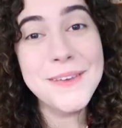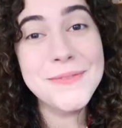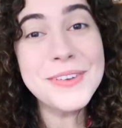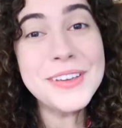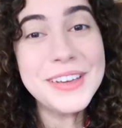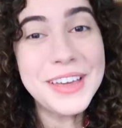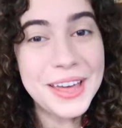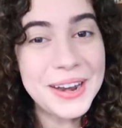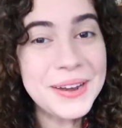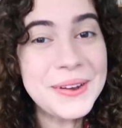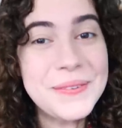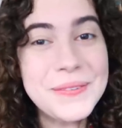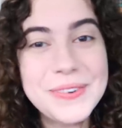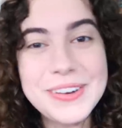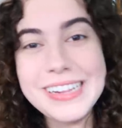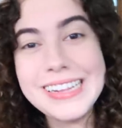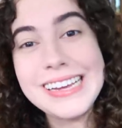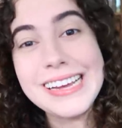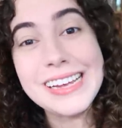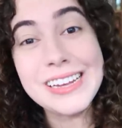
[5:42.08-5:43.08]
I've been getting
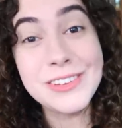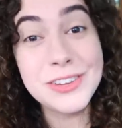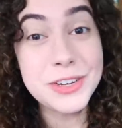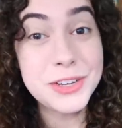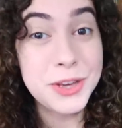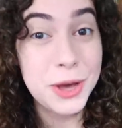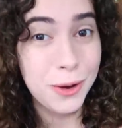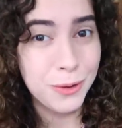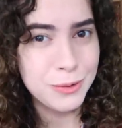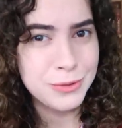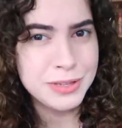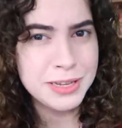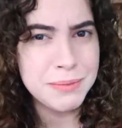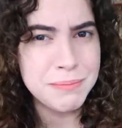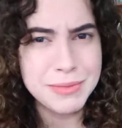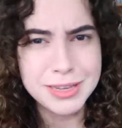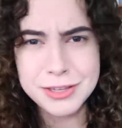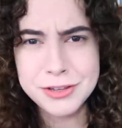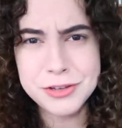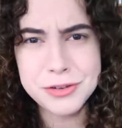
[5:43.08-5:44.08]
really into cozy
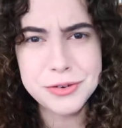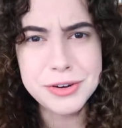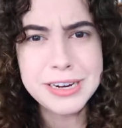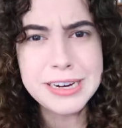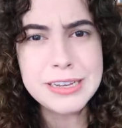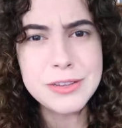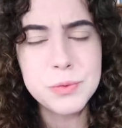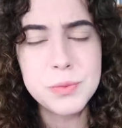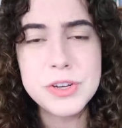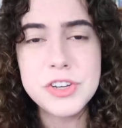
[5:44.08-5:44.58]
mysteries,